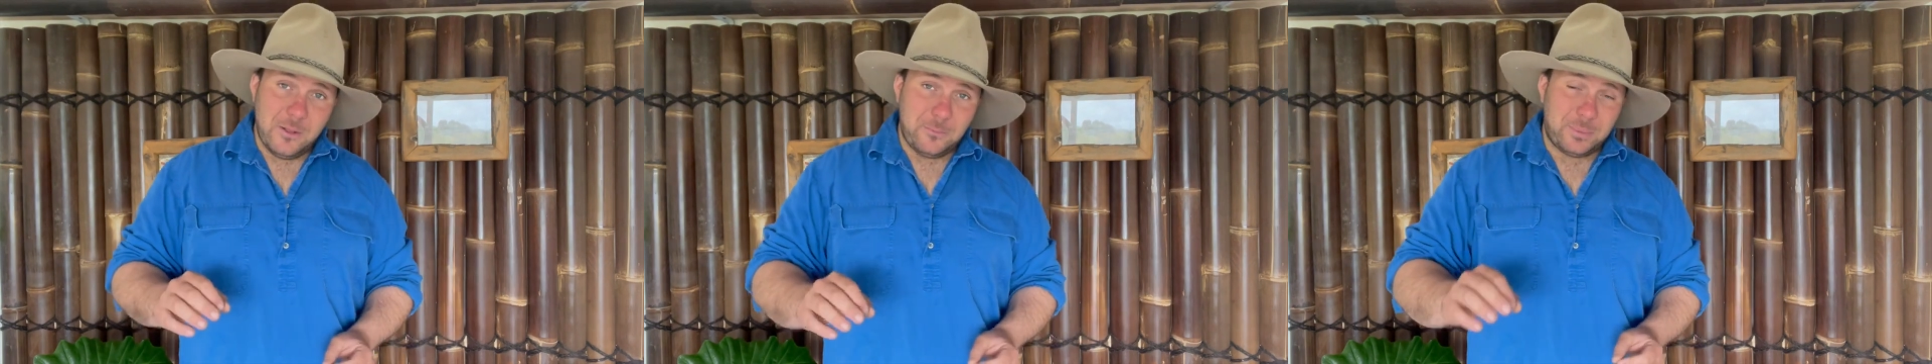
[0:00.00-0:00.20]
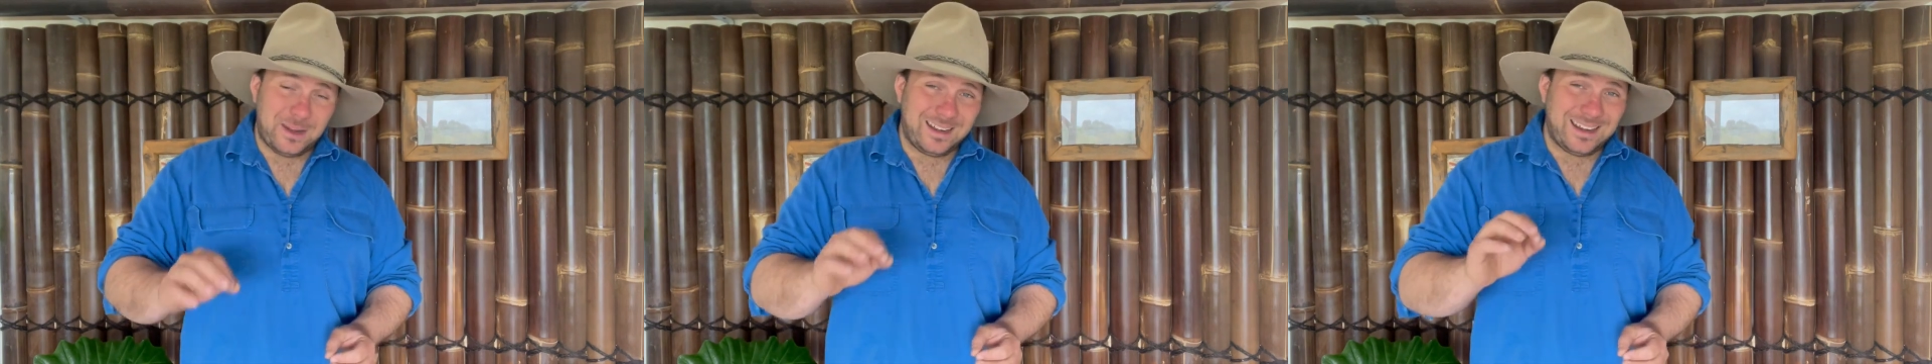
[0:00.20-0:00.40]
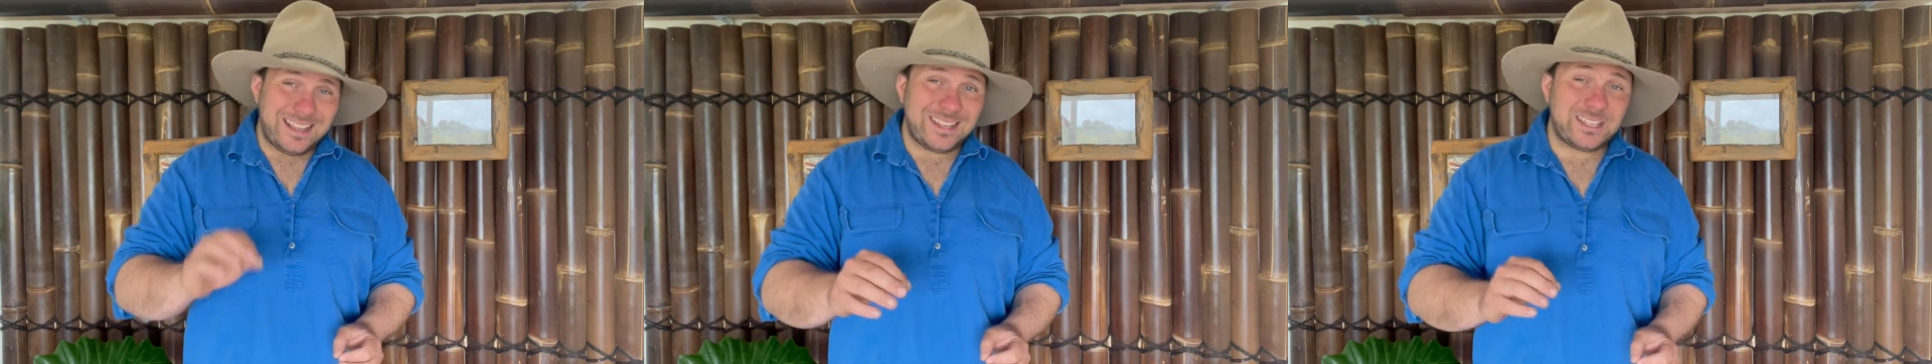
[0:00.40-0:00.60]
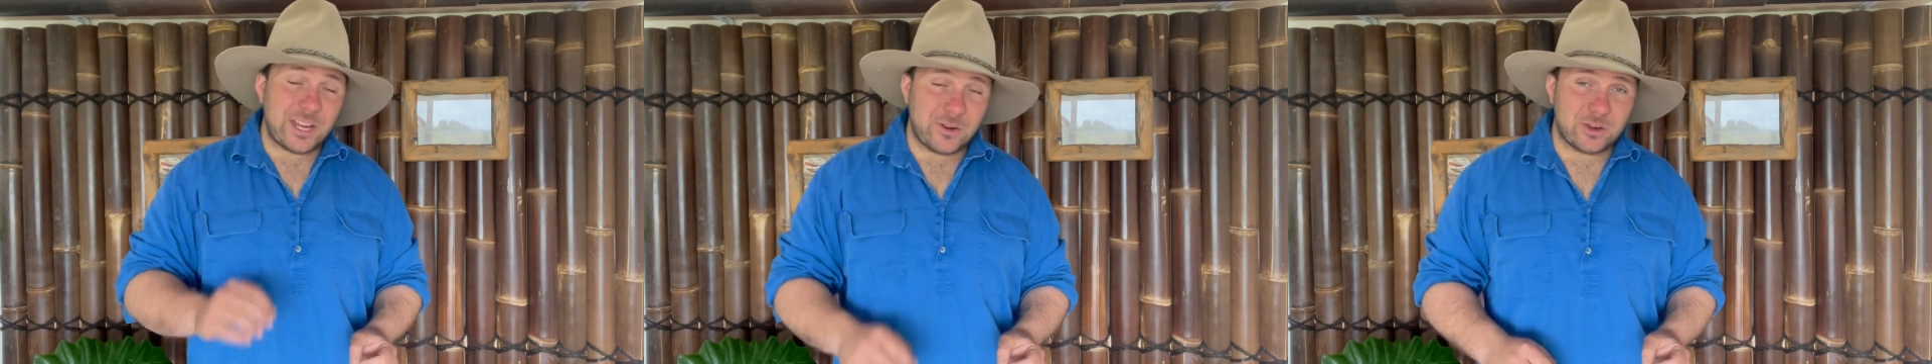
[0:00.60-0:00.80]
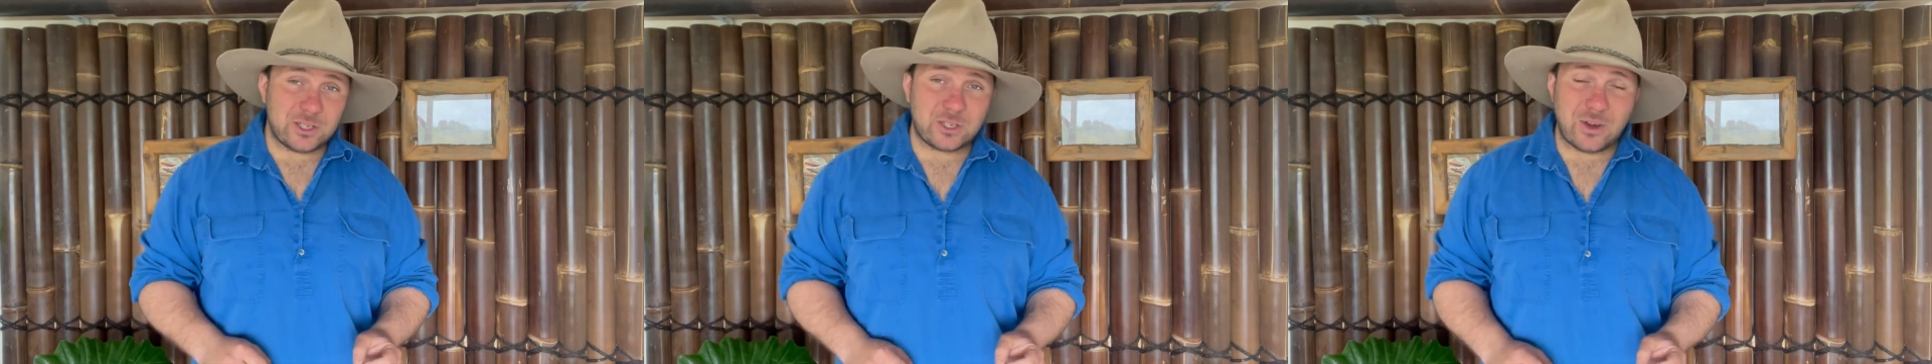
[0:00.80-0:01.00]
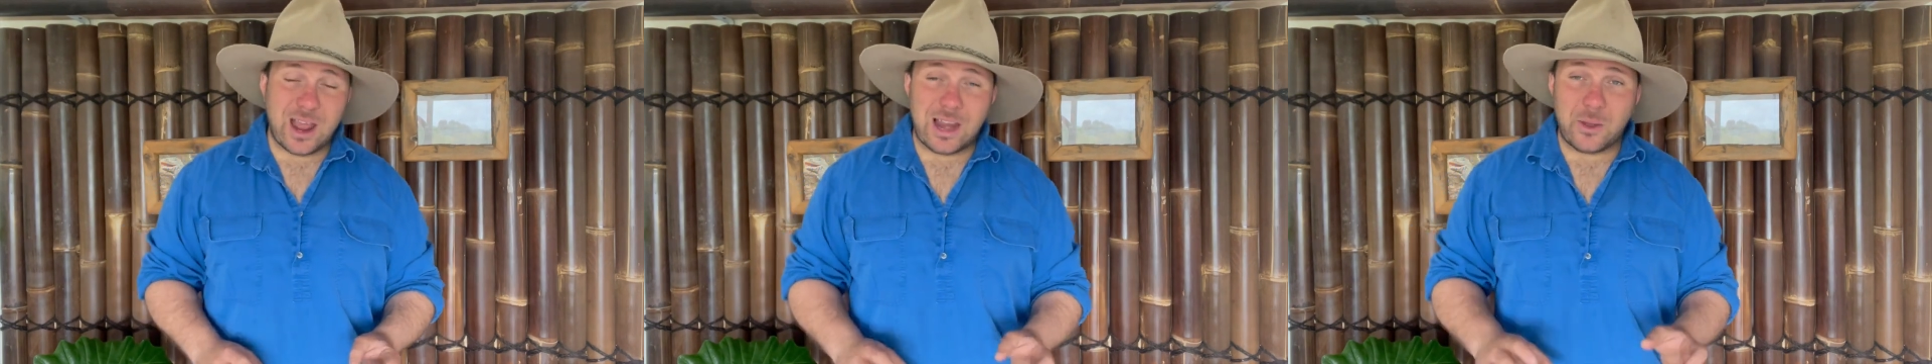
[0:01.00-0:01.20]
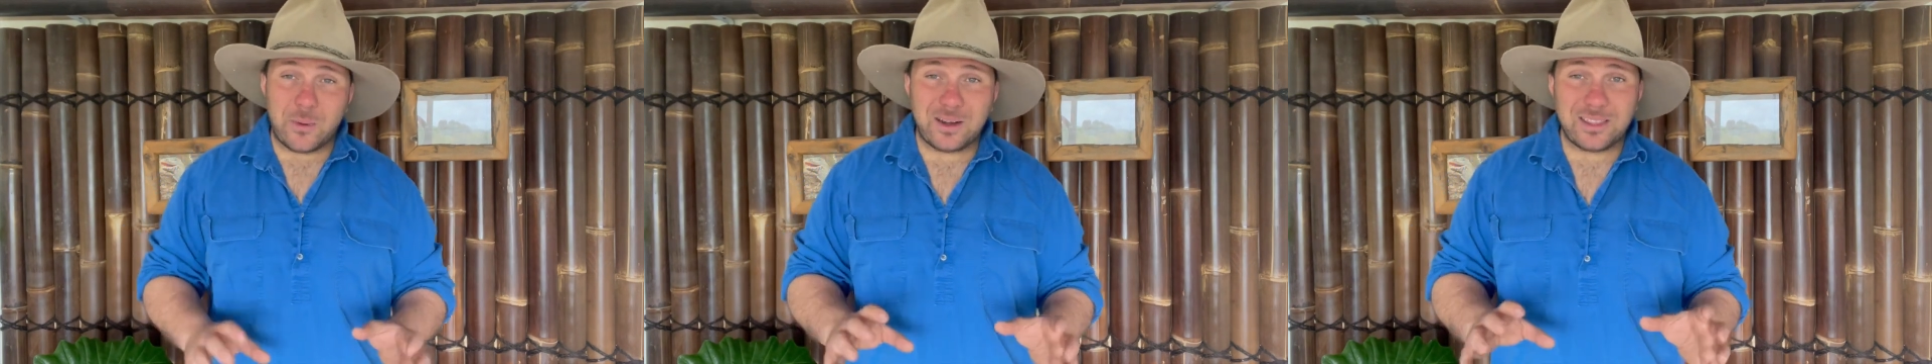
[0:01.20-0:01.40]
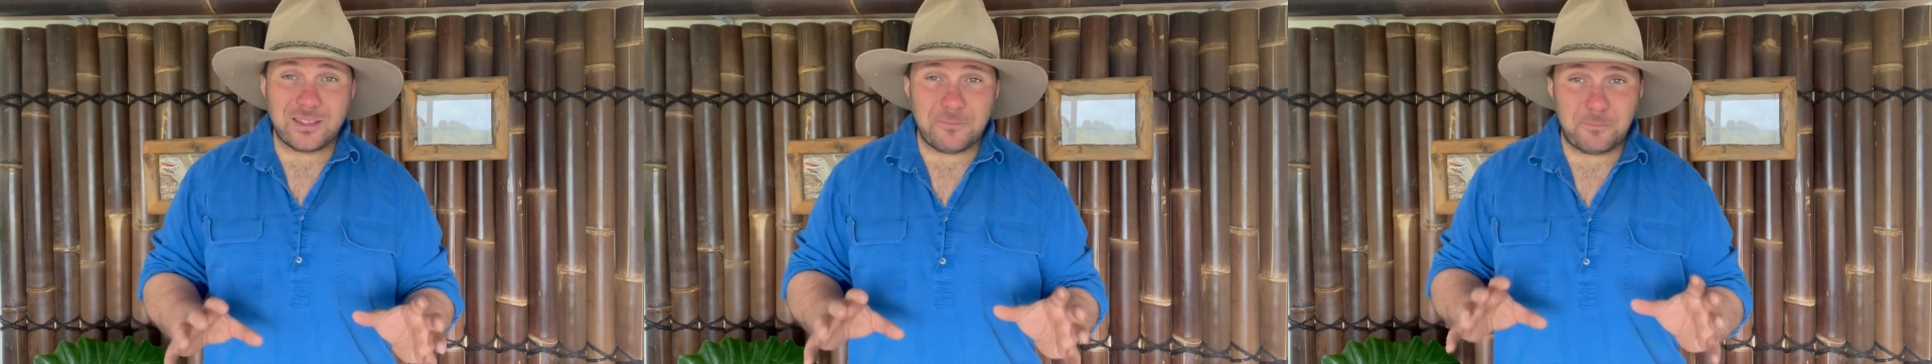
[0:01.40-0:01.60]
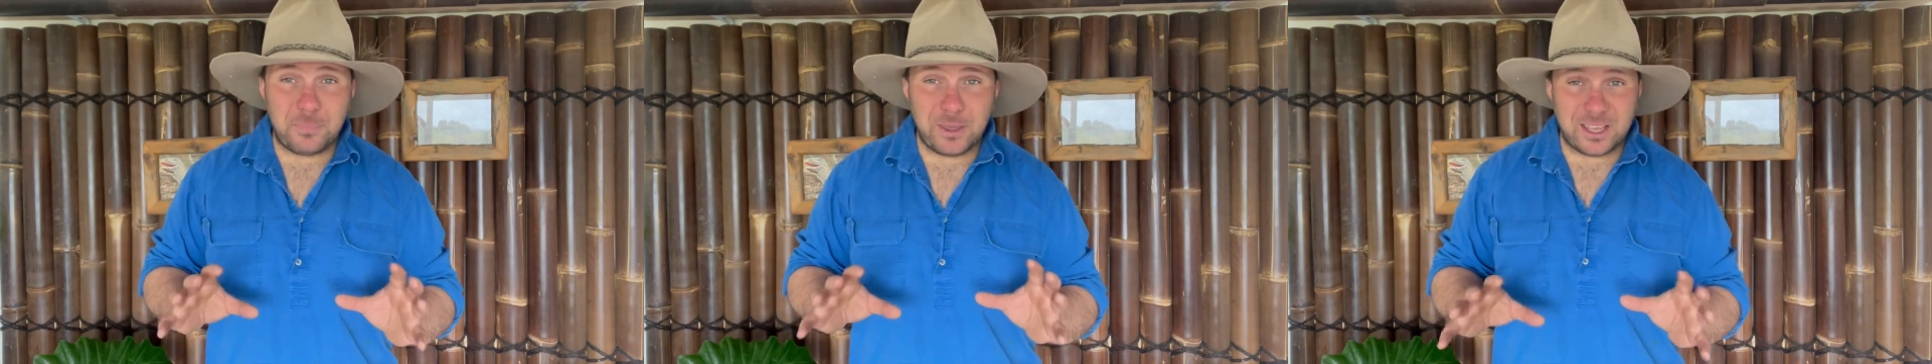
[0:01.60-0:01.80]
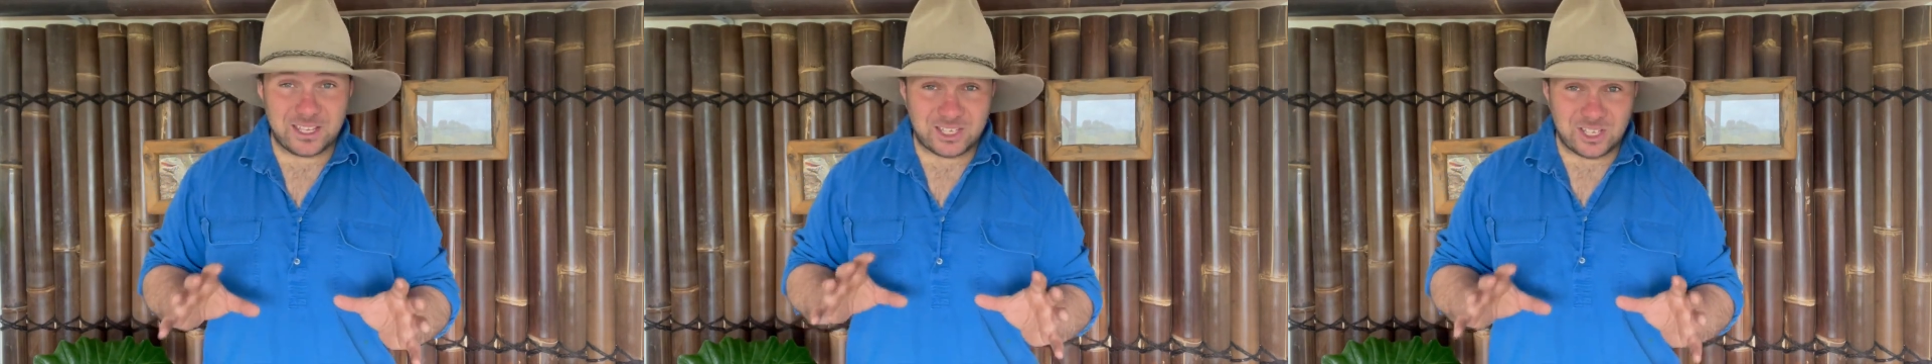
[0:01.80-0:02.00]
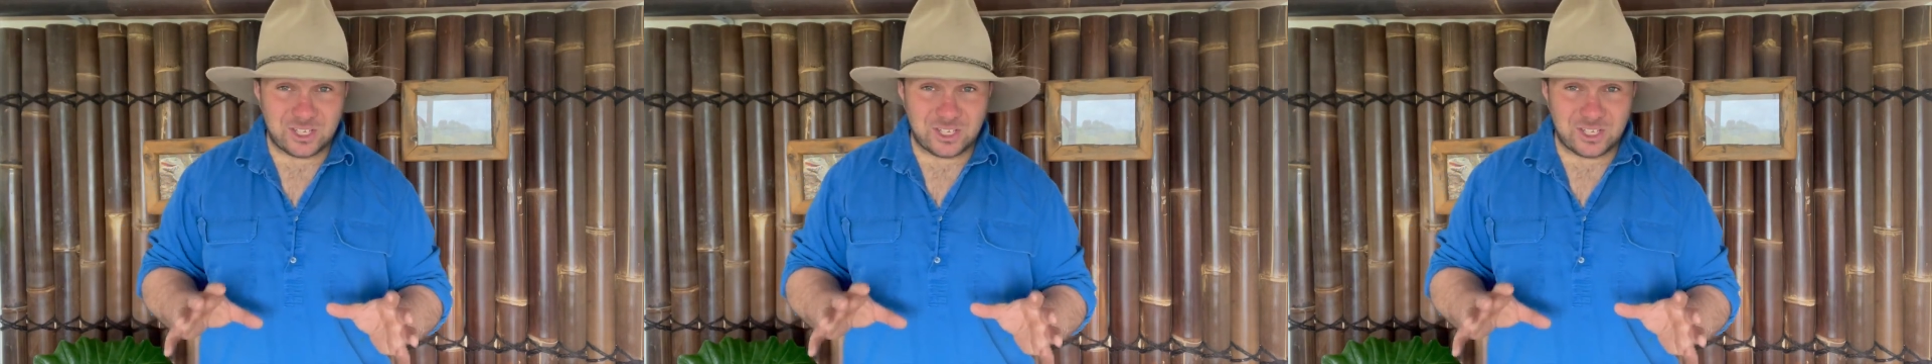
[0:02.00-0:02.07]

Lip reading: But at least here in Australia, one of the biggest